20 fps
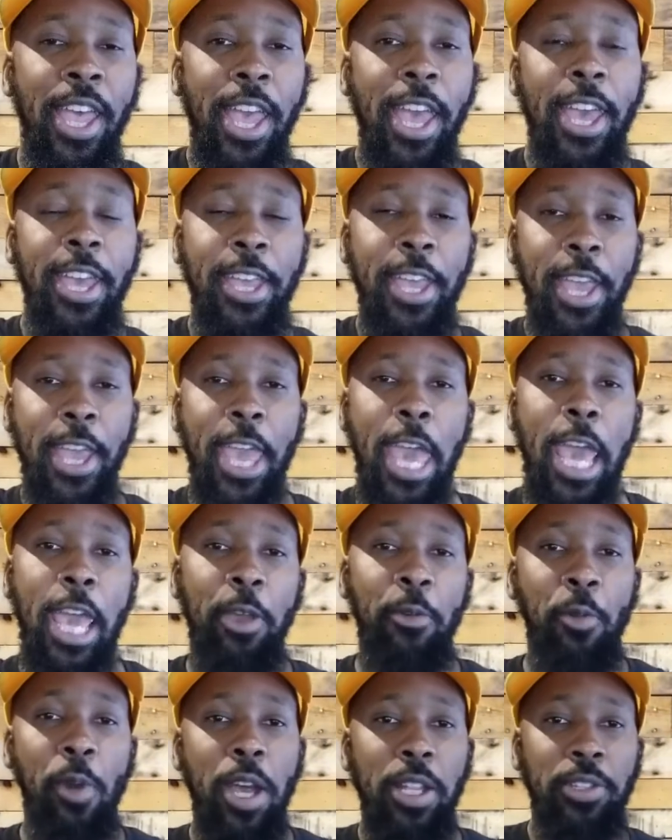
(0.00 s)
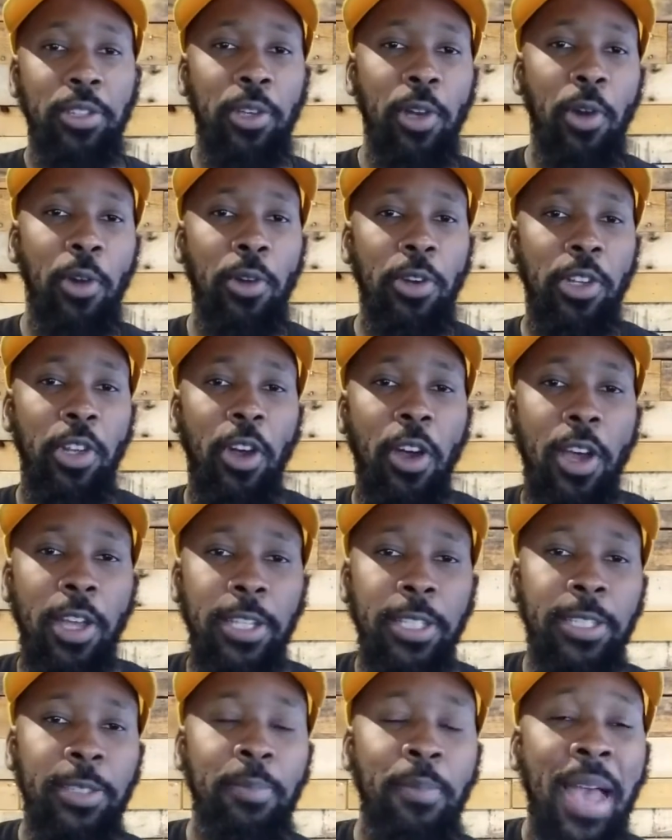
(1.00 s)
Hey, what's going on?
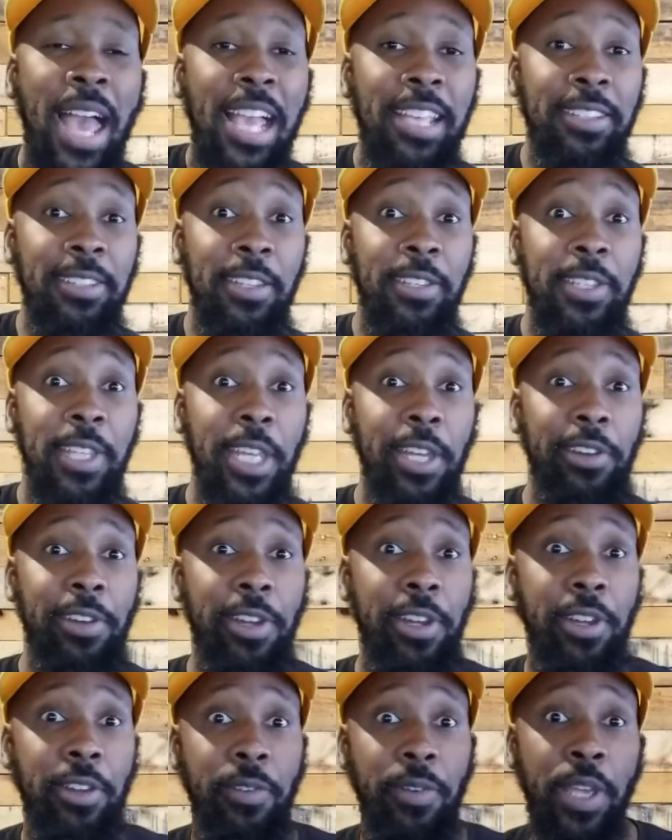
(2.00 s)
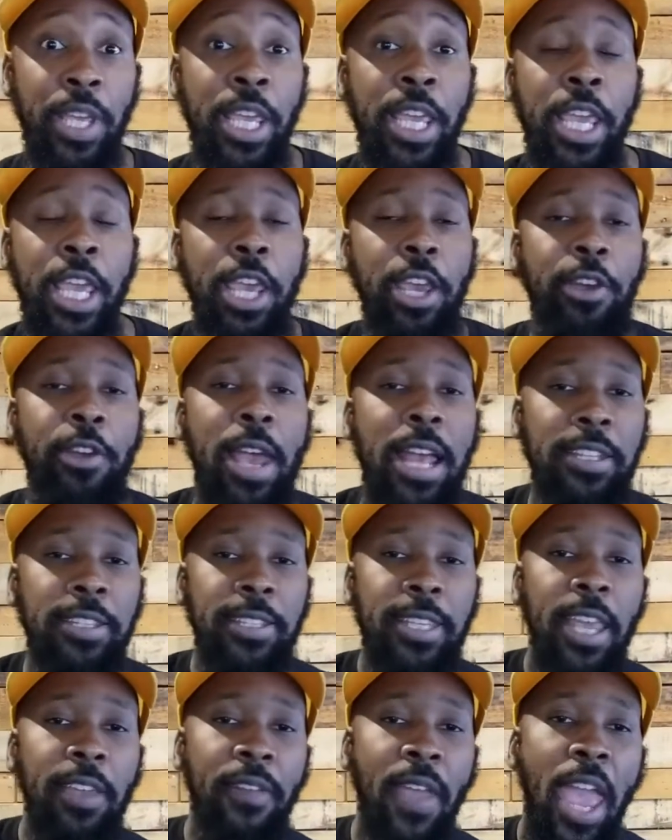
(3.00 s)
It's Max Nazaire here
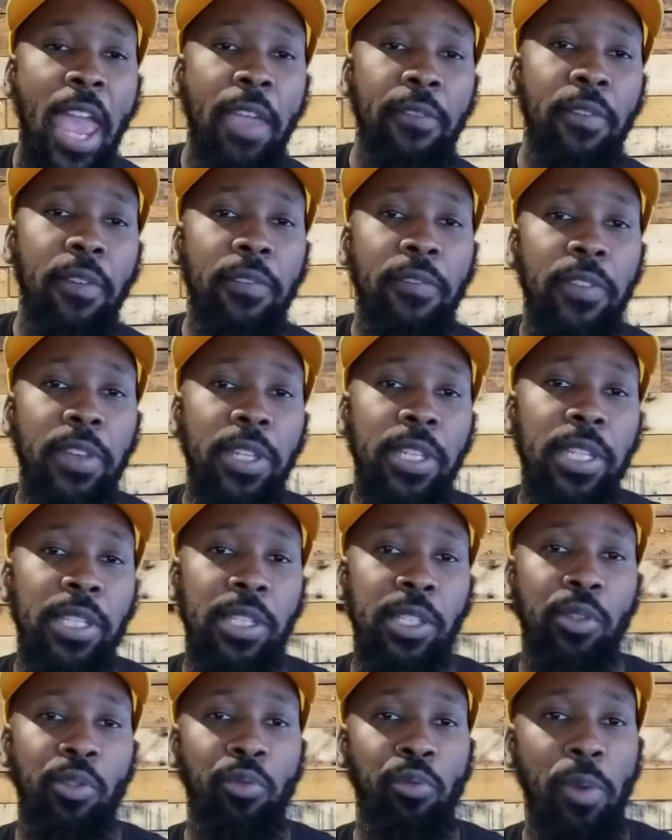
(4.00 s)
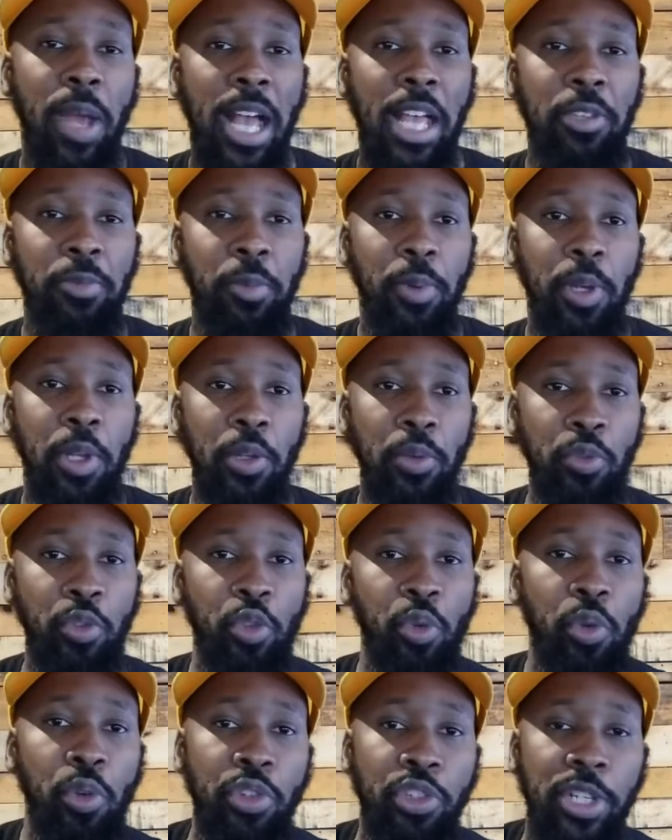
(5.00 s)
at Safe Haven Fitness in Roswell,
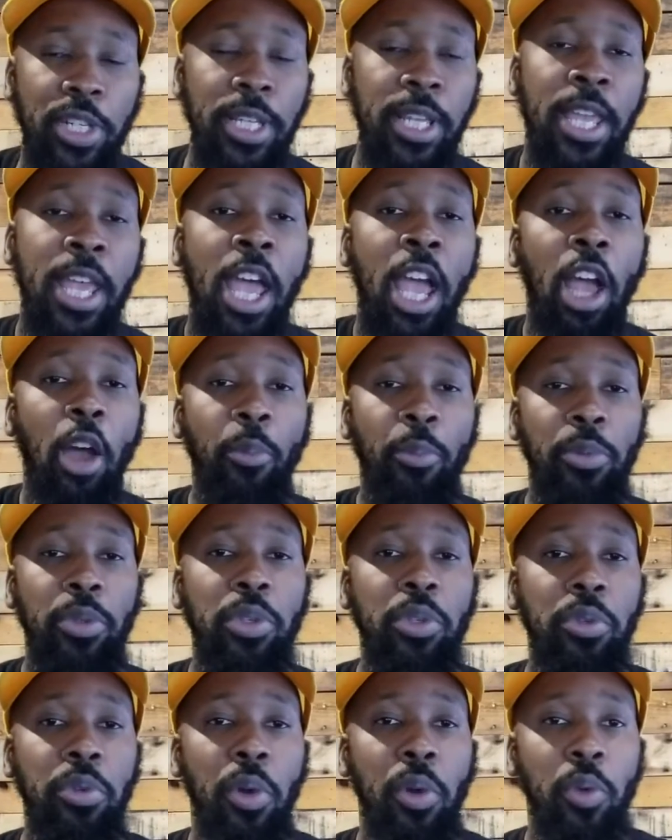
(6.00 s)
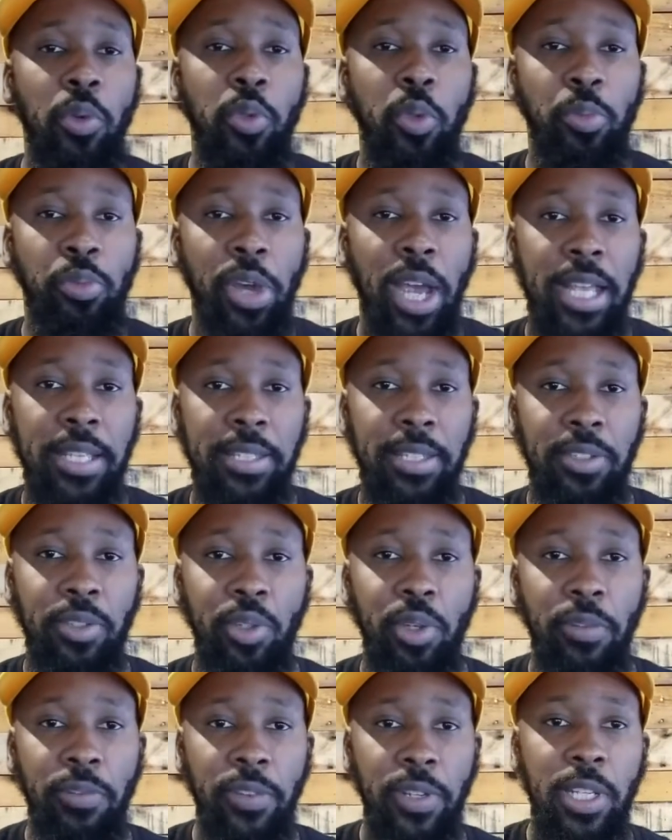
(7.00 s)
Georgia, helping you own the process
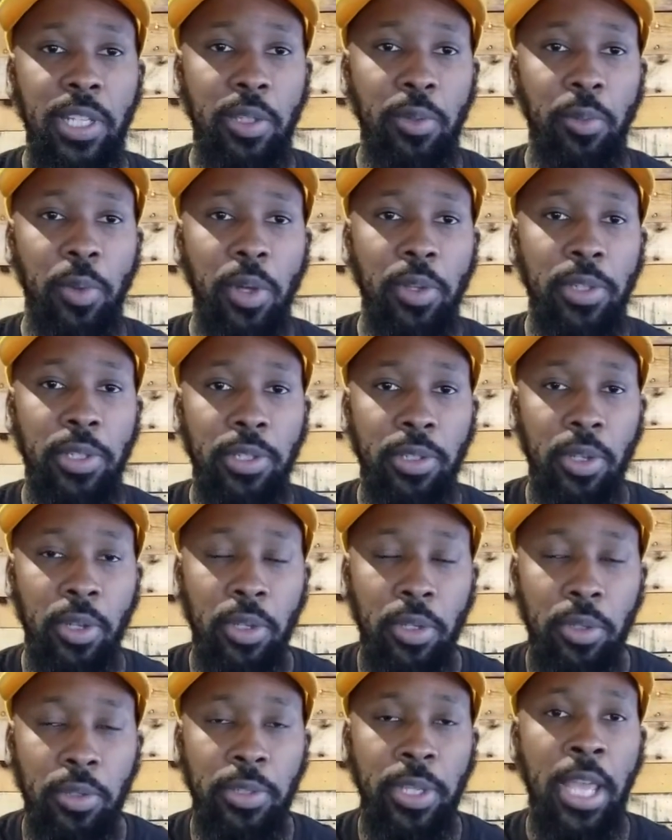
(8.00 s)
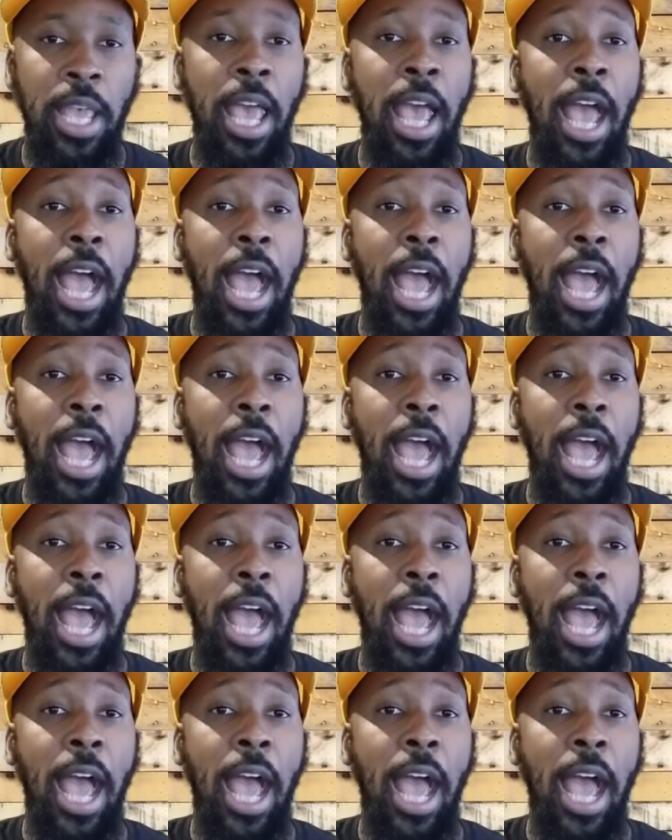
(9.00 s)
of your fitness and wellness goals.